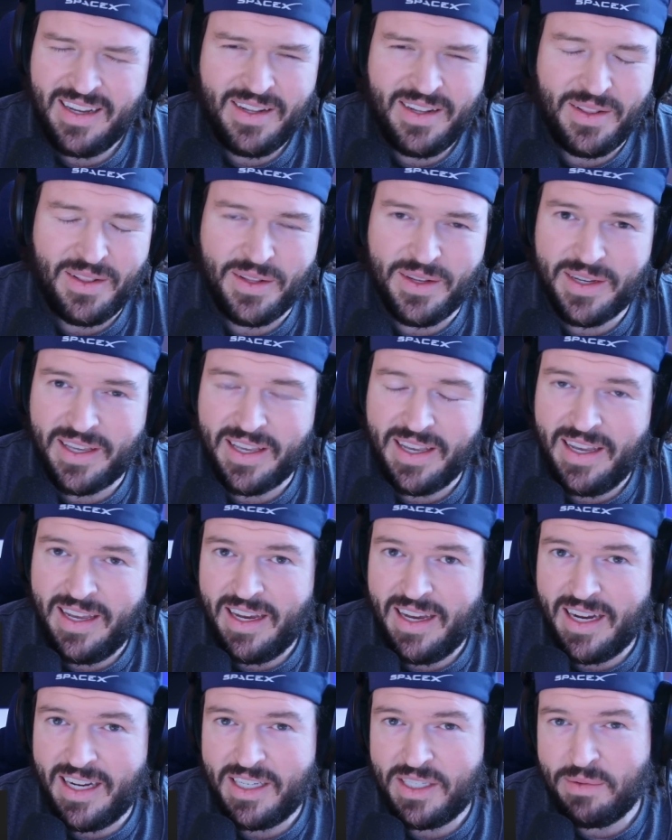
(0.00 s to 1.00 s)
Look,
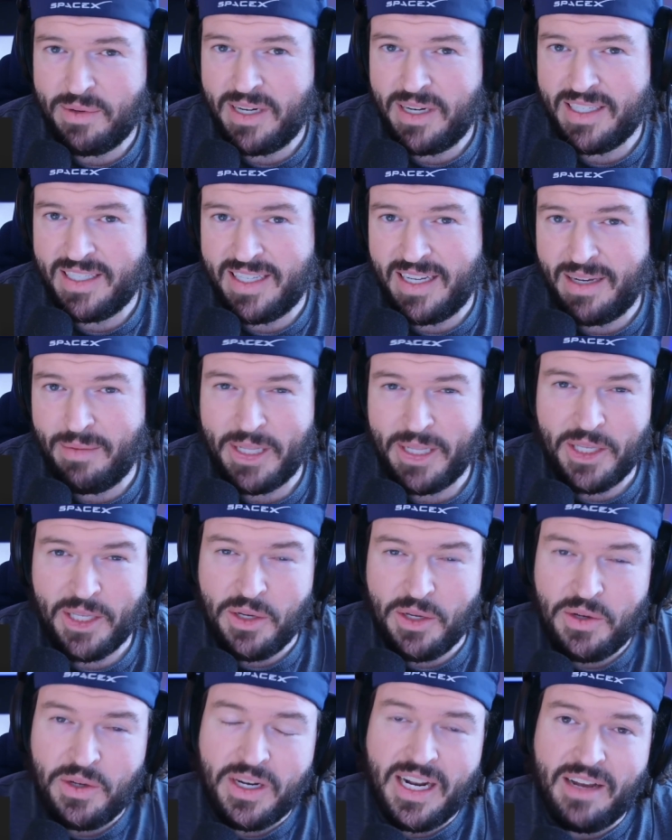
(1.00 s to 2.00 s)
I just wanted to say about the
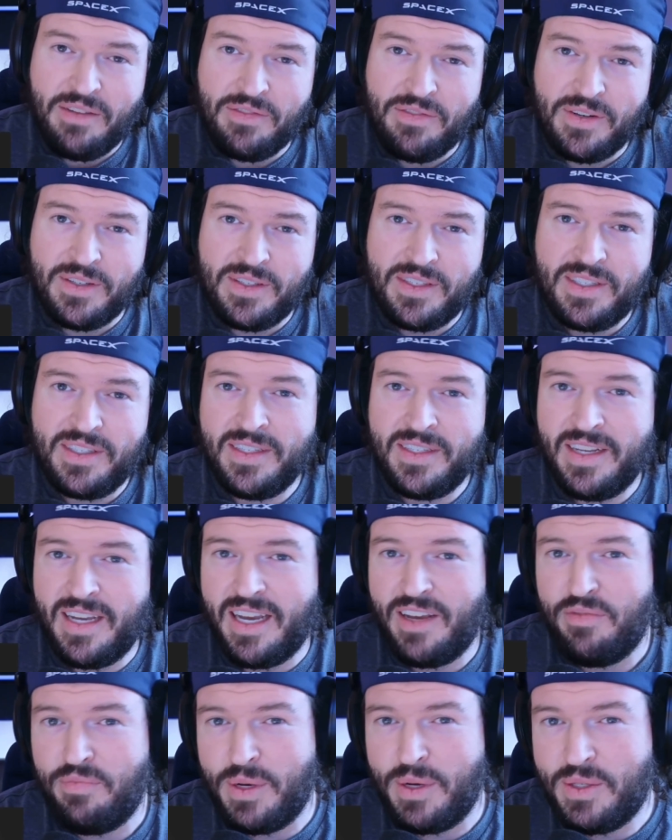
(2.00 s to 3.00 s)
union efforts.
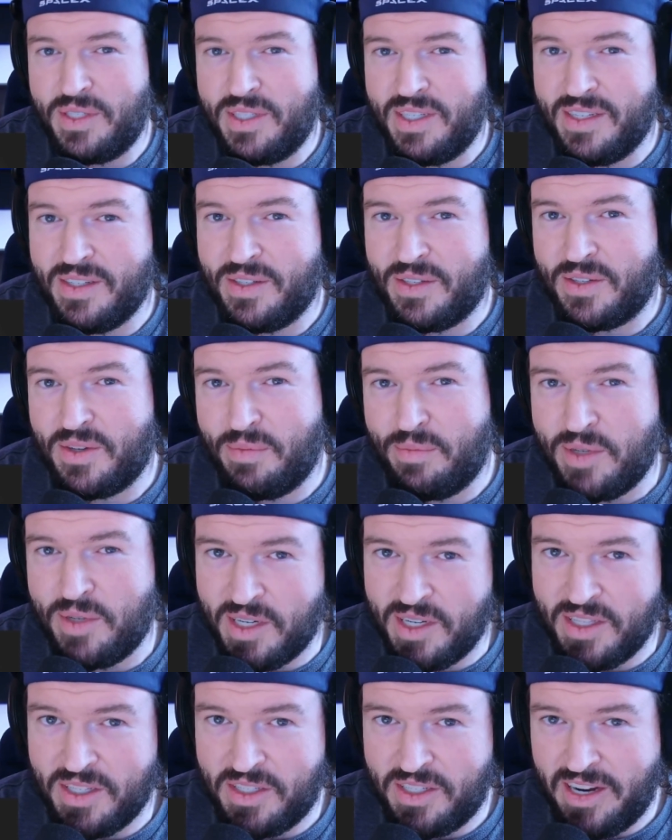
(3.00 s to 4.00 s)
I've posted a description
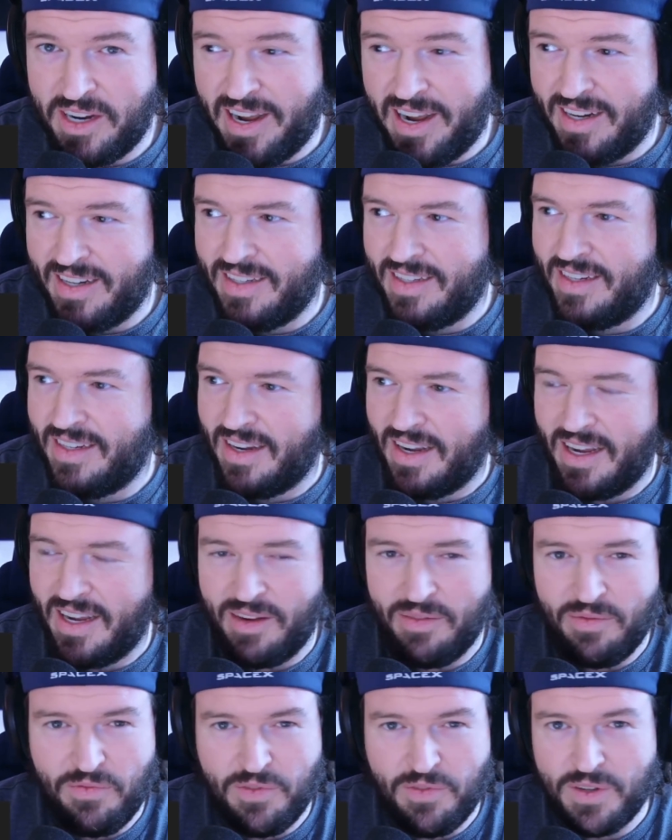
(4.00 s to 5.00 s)
in the chat
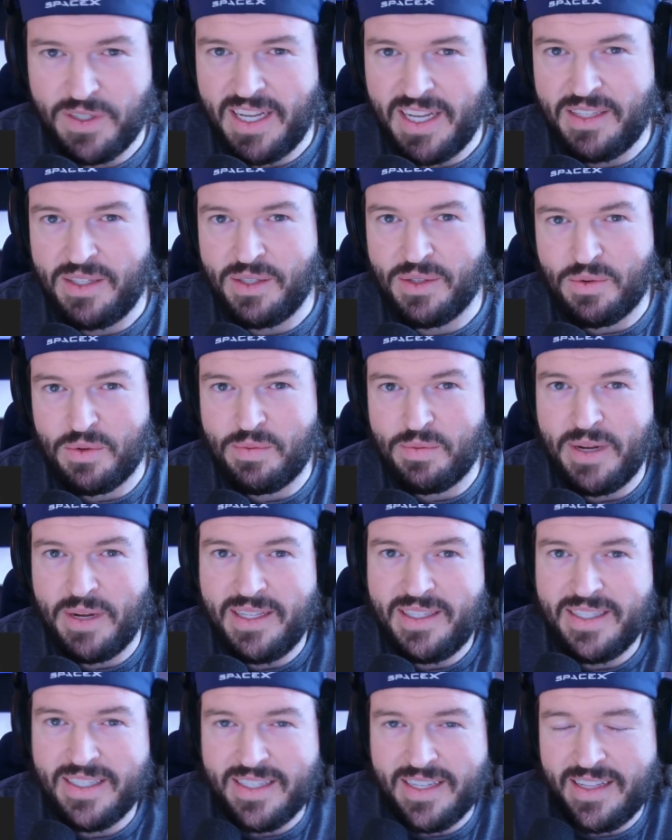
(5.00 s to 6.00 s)
for Tesla's
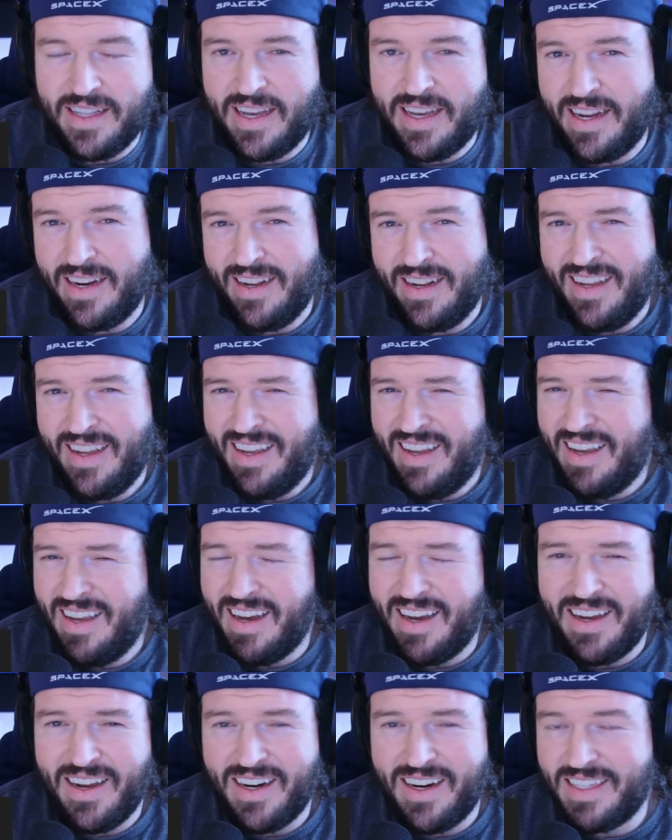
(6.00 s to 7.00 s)
responses to that.
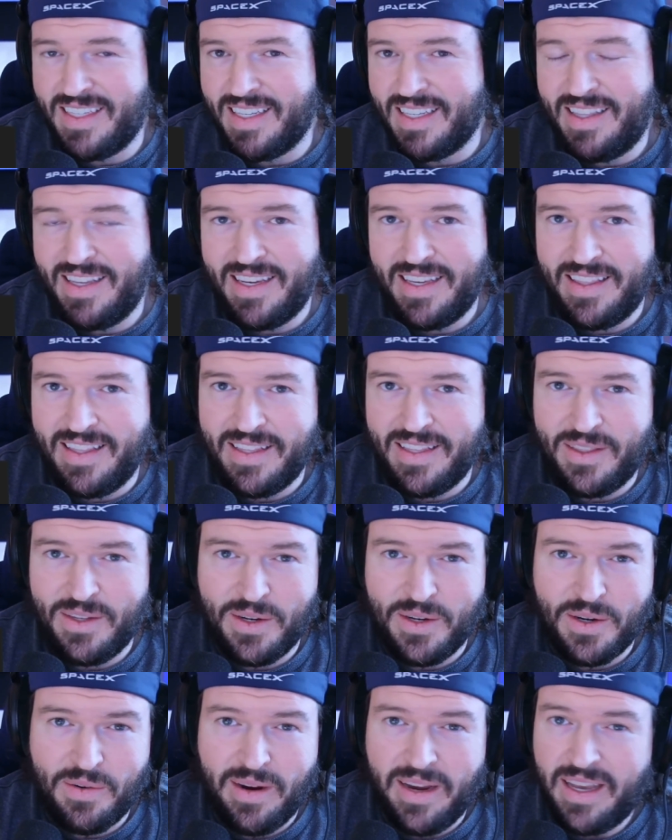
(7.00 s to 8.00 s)
I honestly think that they're
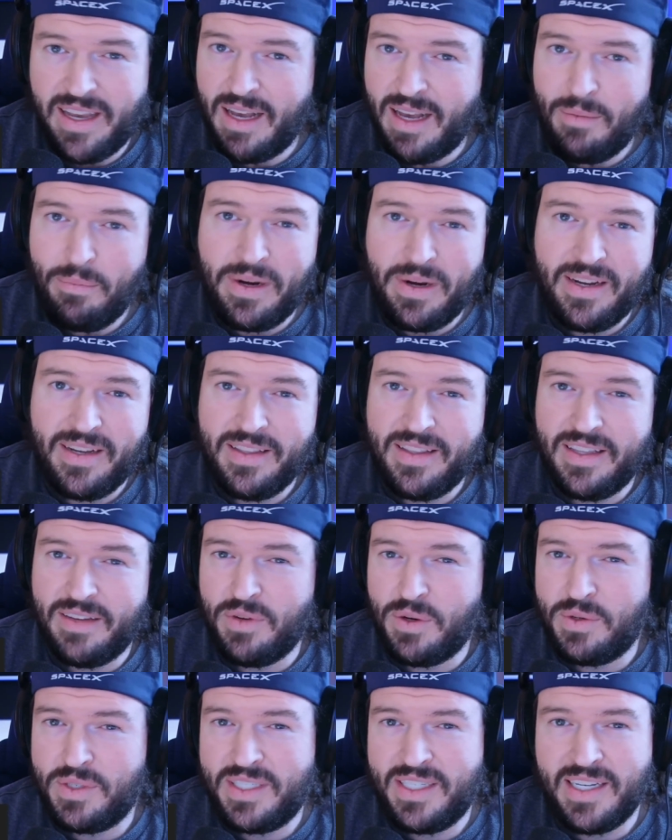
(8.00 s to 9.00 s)
a great company. They've
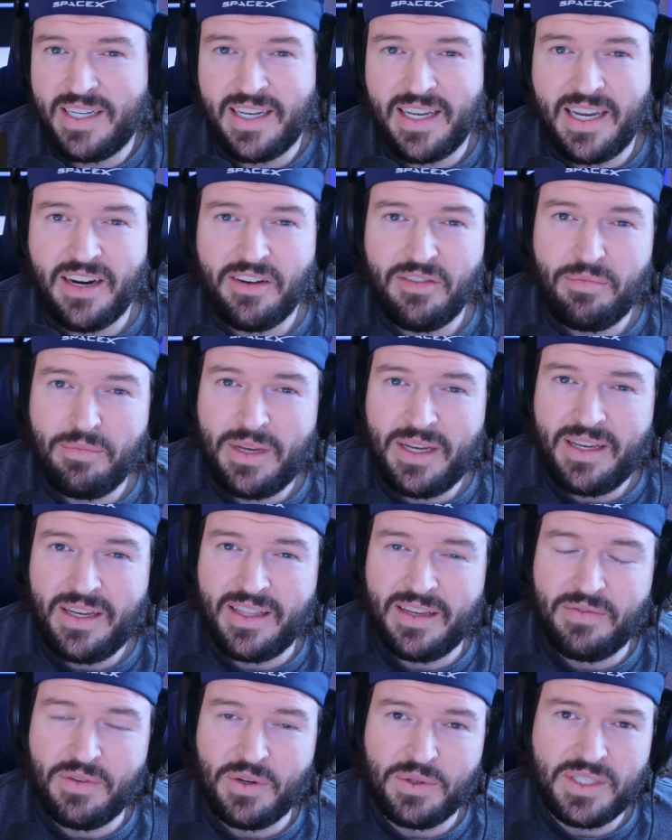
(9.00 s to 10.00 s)
always taken care of me.
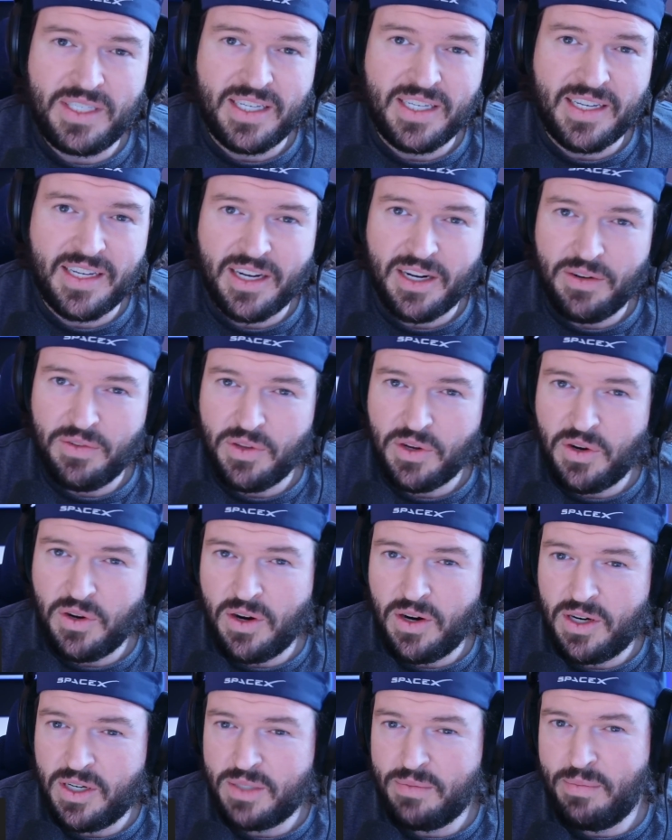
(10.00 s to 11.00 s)
They've always taken care of the
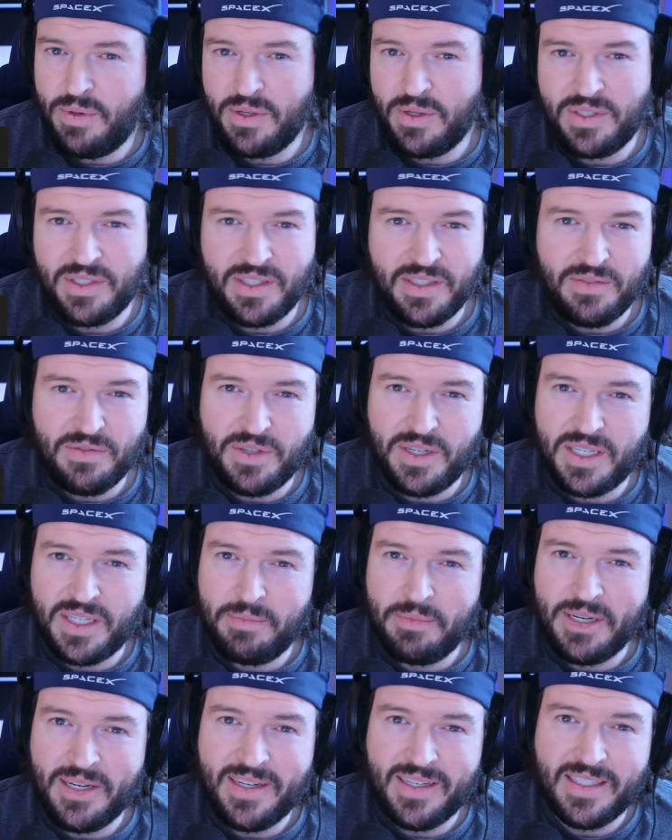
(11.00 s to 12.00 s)
cars, post-delivery
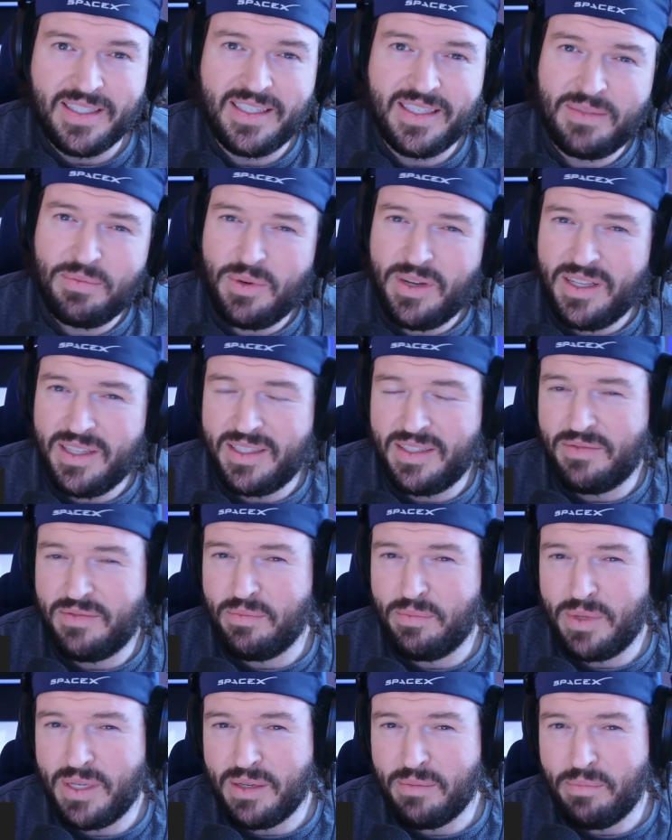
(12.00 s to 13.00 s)
experience, as well as
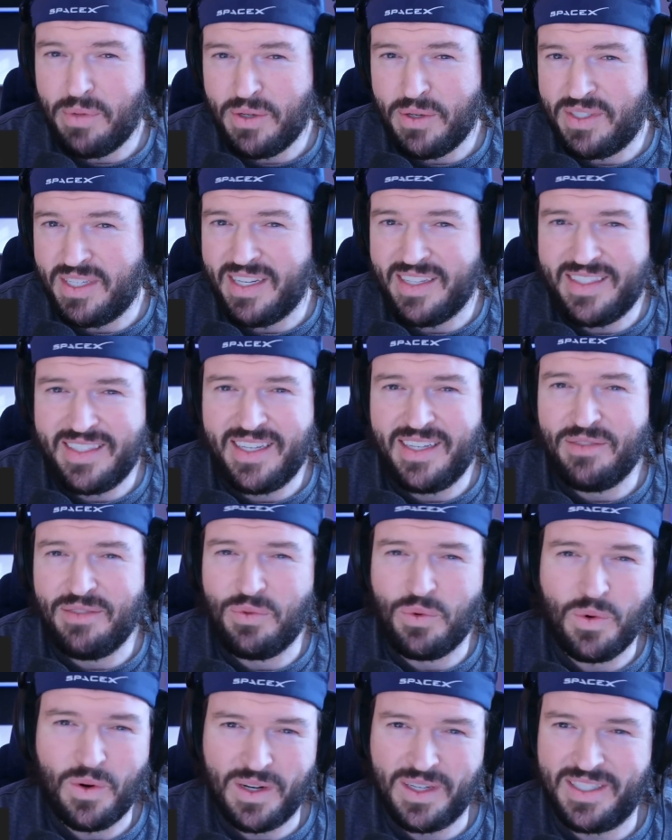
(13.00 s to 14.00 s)
even being post outside of
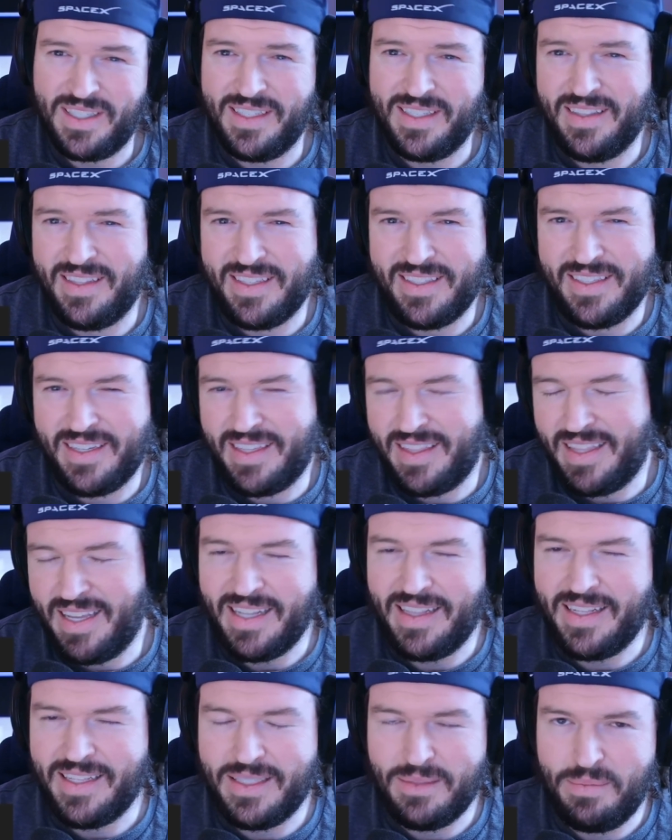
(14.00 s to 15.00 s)
warranty and things like
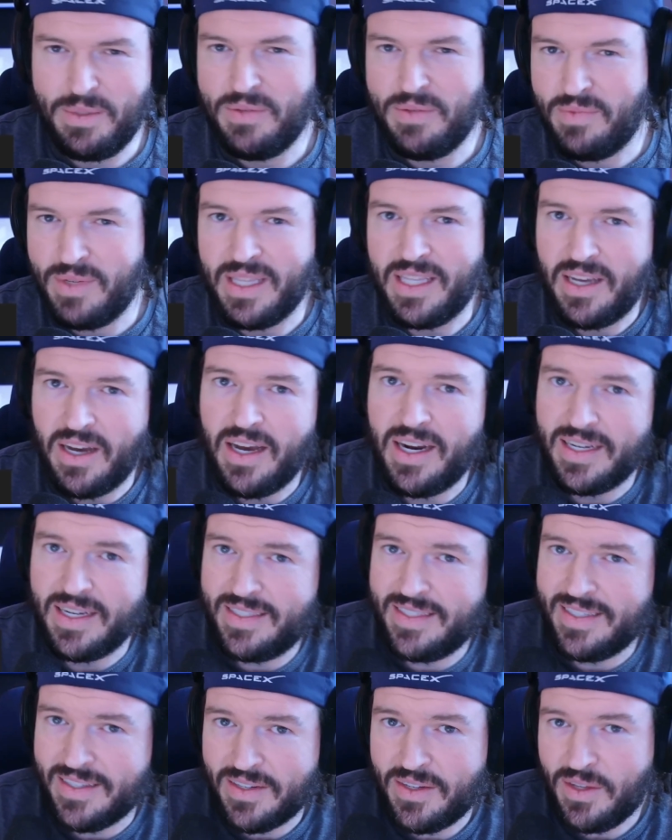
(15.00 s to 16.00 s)
that. Let's be really
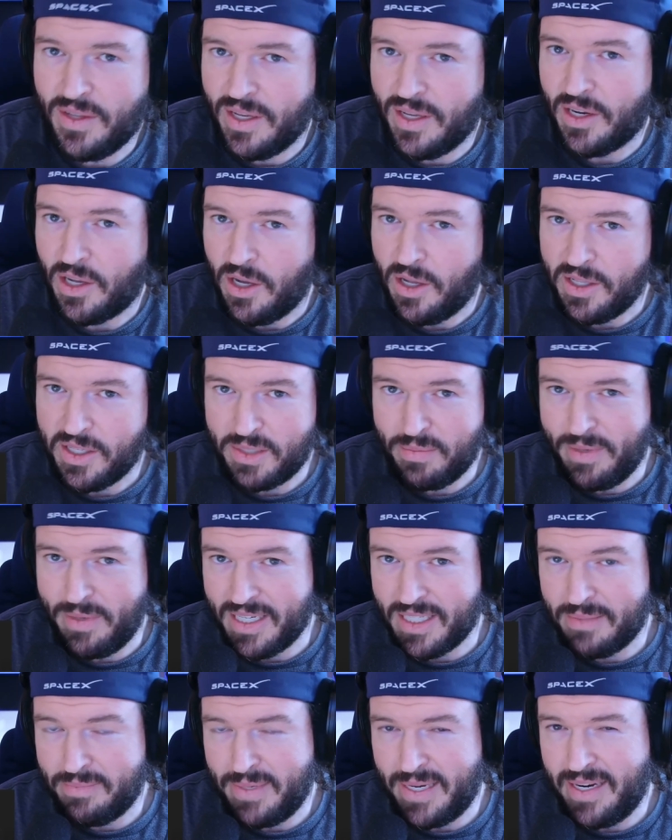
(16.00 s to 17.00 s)
honest and call a spade
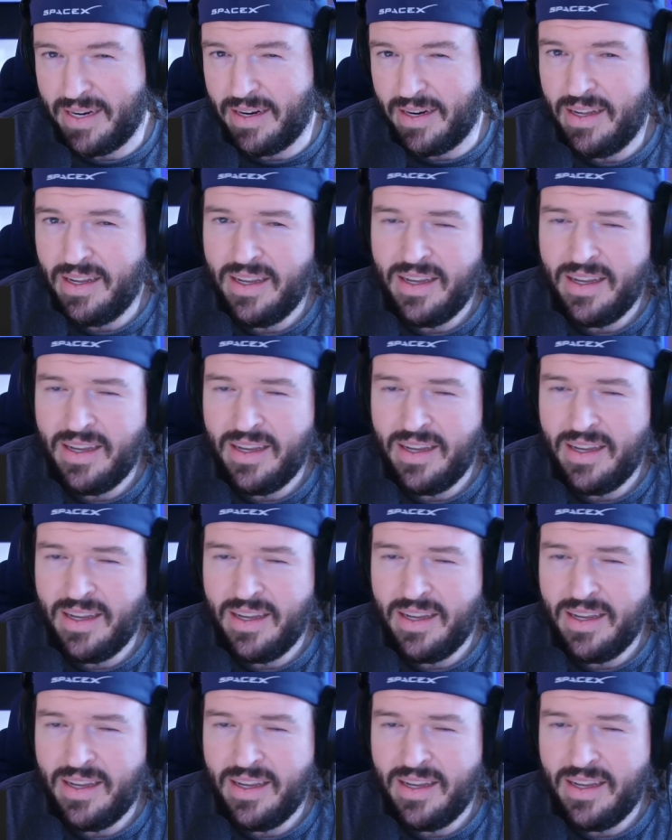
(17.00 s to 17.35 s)
a spade.